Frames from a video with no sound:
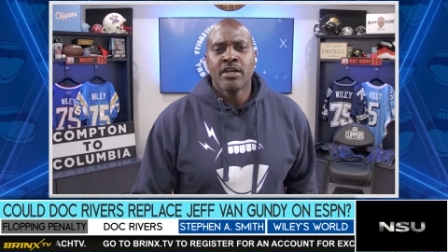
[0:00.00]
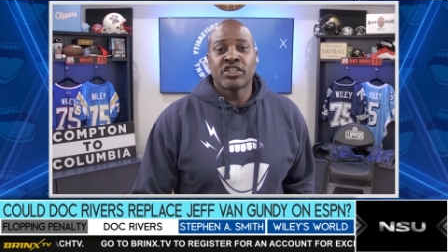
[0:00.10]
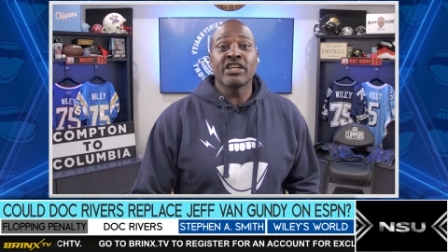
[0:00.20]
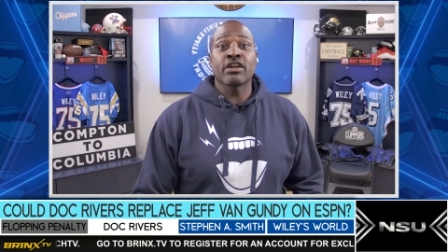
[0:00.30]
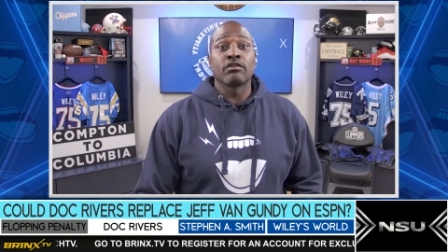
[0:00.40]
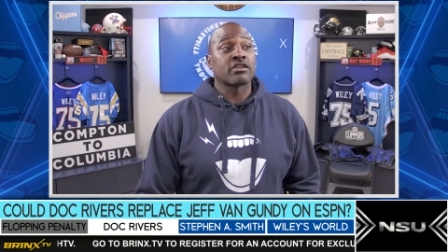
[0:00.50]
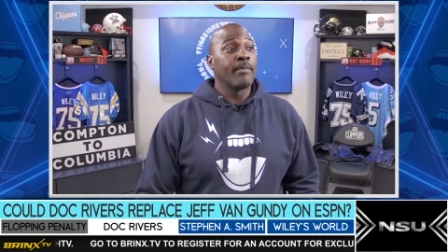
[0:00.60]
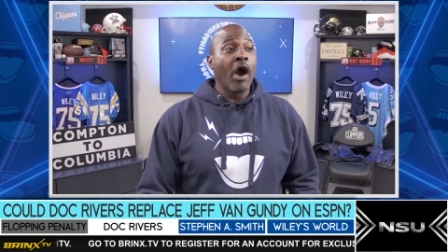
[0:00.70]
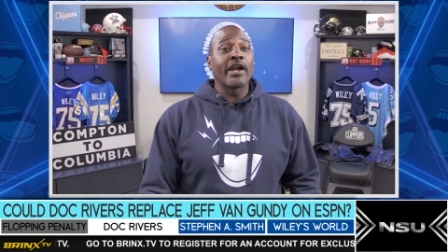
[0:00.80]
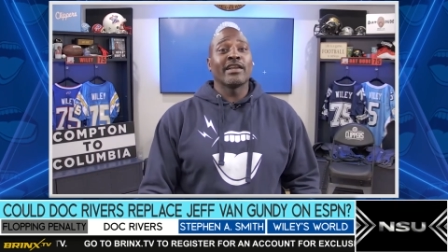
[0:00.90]
She's so
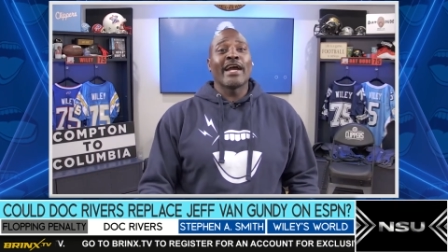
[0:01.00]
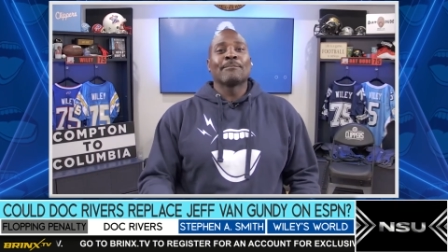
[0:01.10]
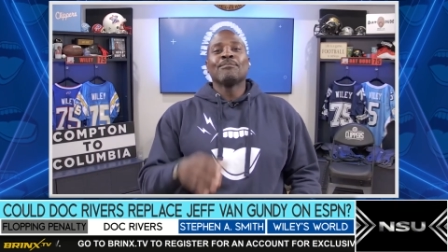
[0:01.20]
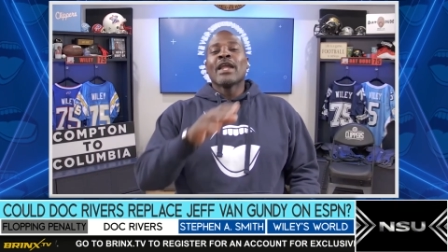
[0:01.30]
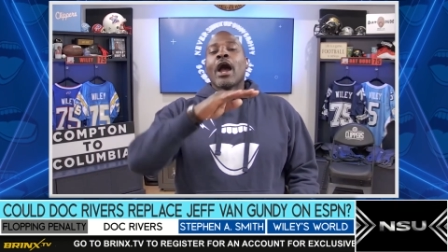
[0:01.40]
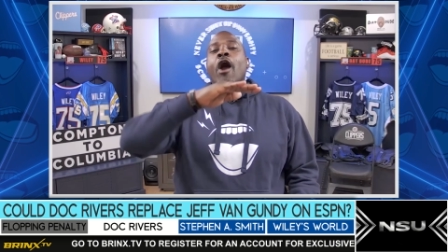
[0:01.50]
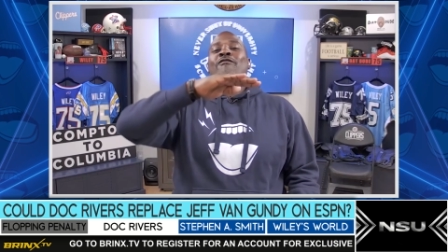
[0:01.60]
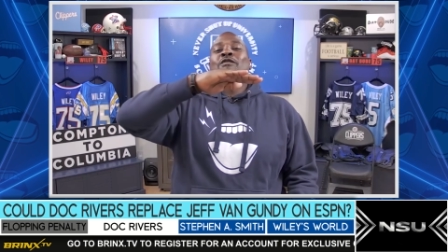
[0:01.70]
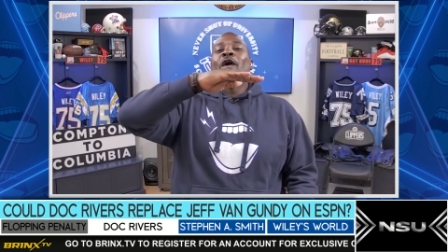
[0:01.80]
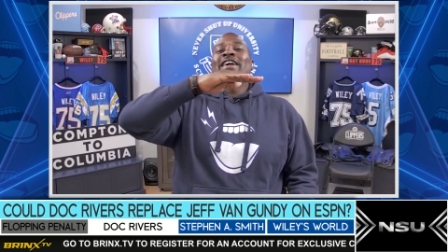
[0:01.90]
smart. Like,
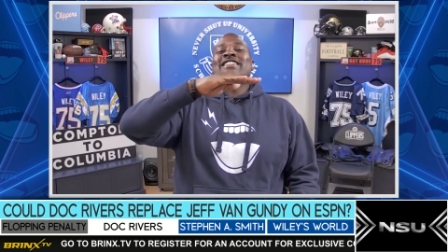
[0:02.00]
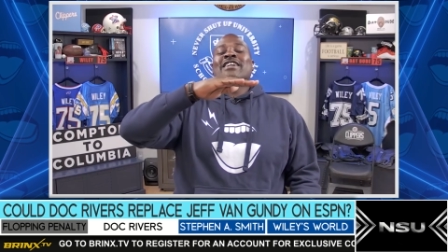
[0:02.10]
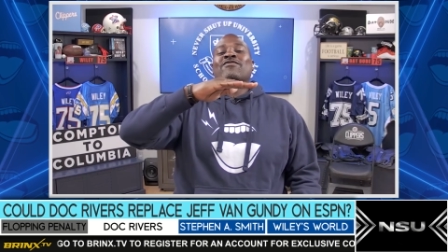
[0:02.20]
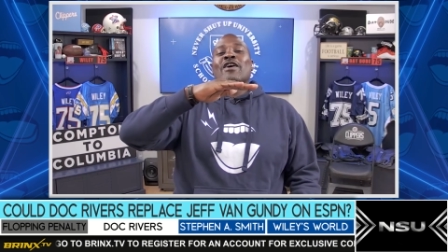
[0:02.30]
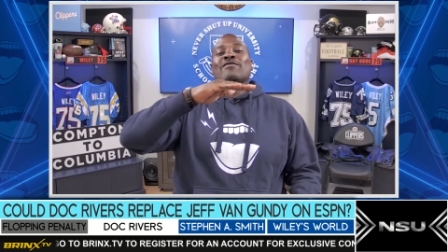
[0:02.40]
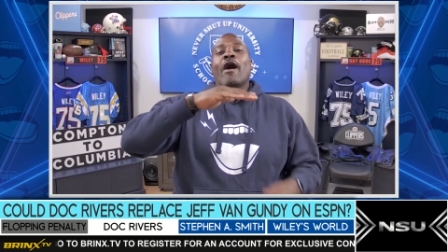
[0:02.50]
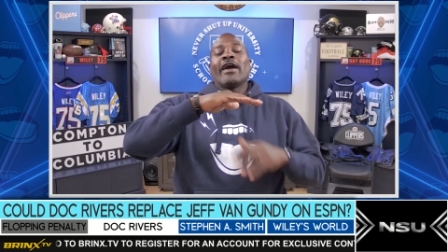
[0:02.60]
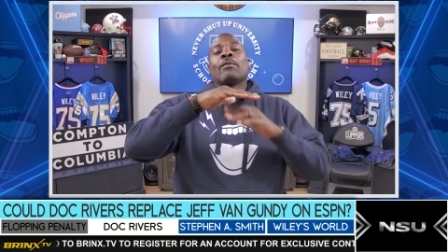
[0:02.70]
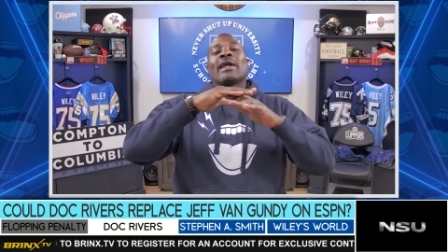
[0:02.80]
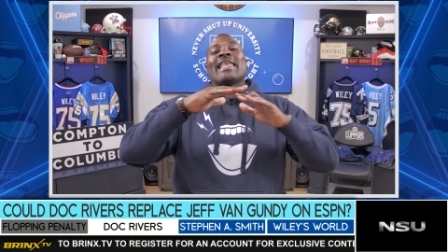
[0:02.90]
her voice just, first of all,
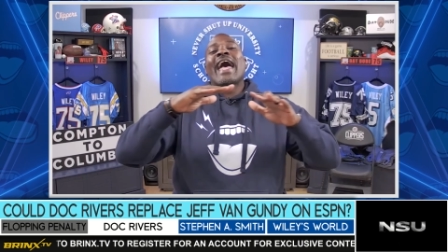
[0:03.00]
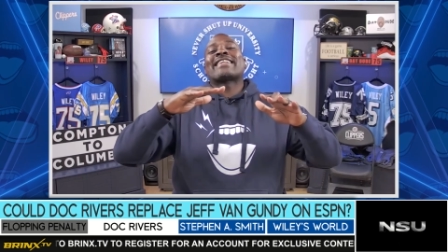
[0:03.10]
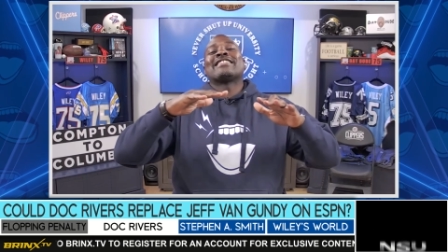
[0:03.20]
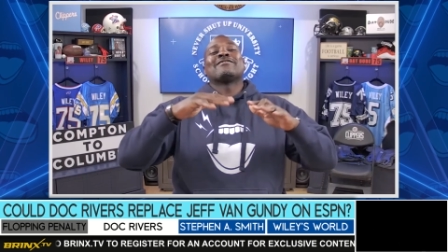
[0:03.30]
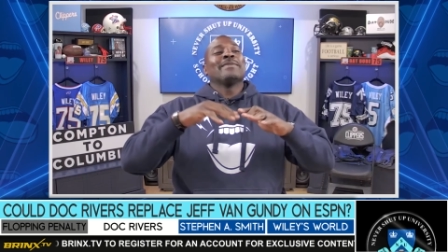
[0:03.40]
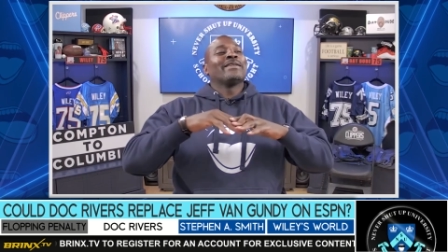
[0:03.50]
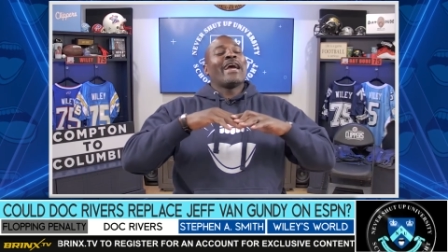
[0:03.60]
it relaxes me.